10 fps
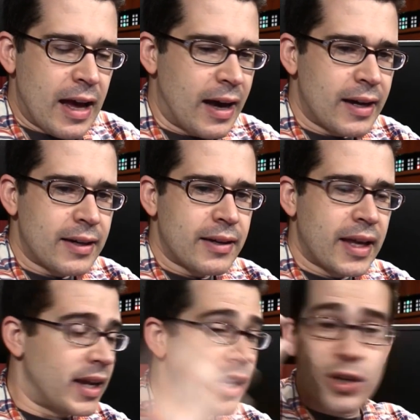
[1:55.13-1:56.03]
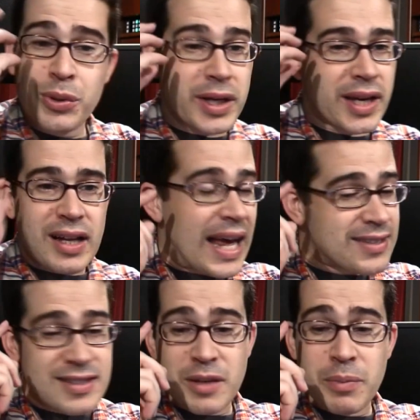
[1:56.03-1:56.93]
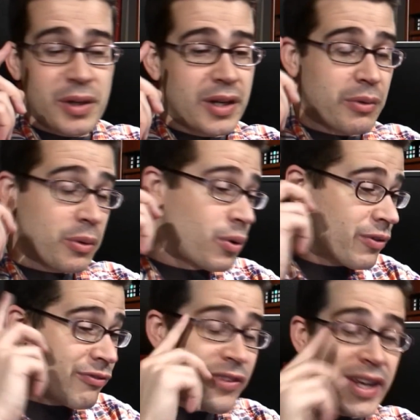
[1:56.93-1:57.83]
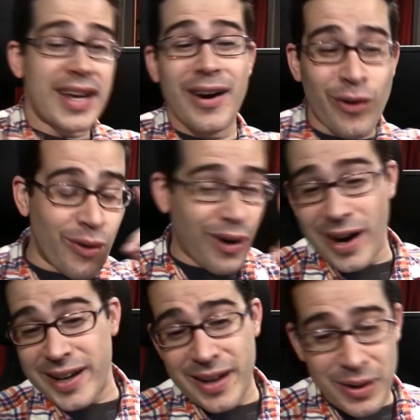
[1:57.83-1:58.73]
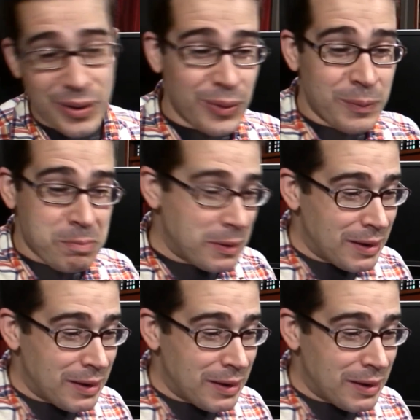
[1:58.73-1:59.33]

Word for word: and including in glasses the ability to record video, audio,